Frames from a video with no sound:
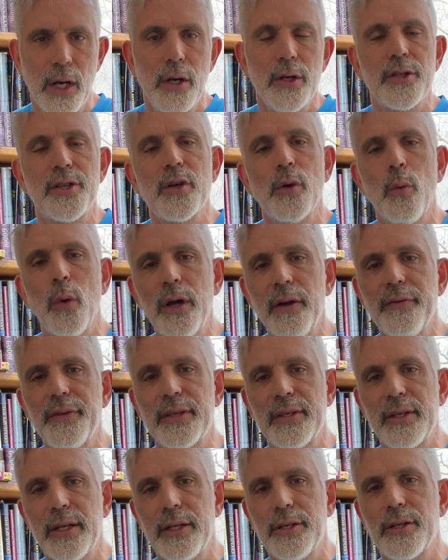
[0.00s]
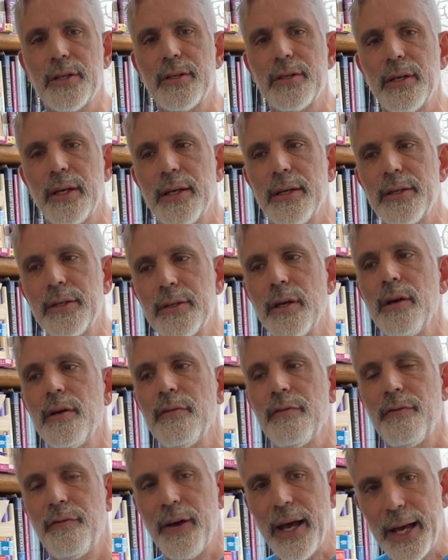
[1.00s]
So one of the sages says,
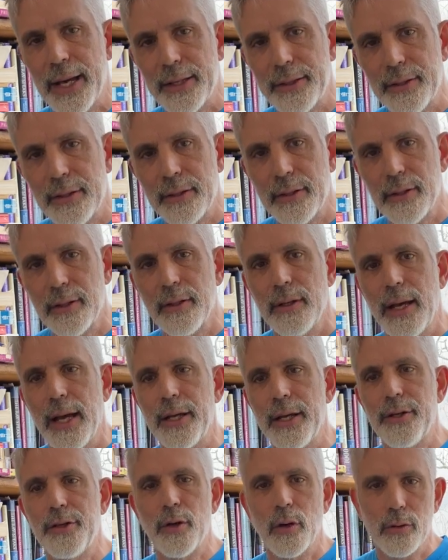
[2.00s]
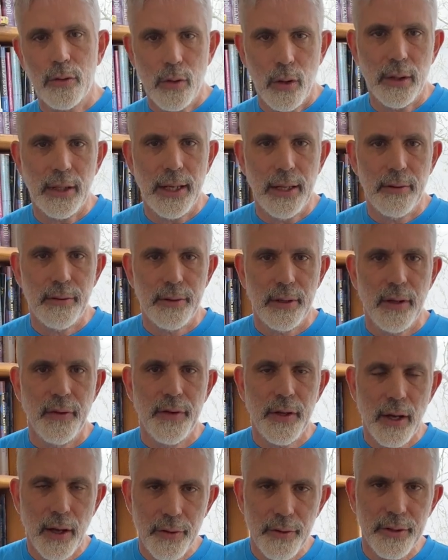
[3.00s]
fast and don't call out.
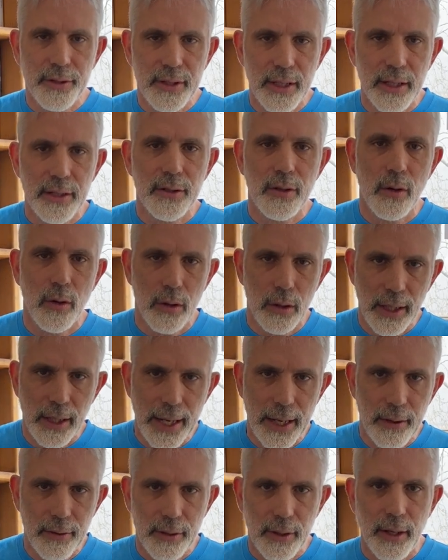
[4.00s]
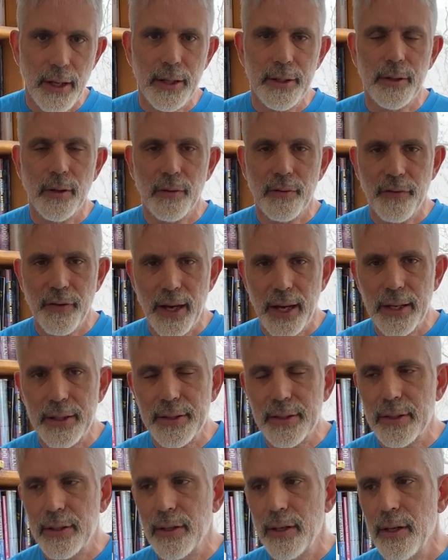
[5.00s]
The other says, call out and don't
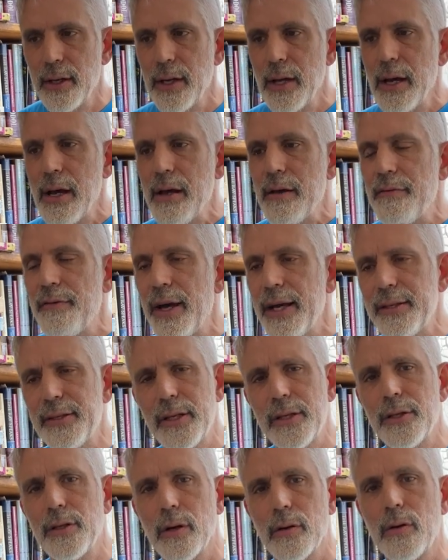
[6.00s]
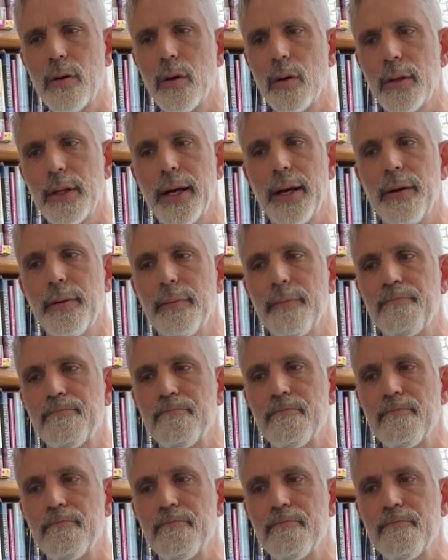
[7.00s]
fast. Fast and don't call out.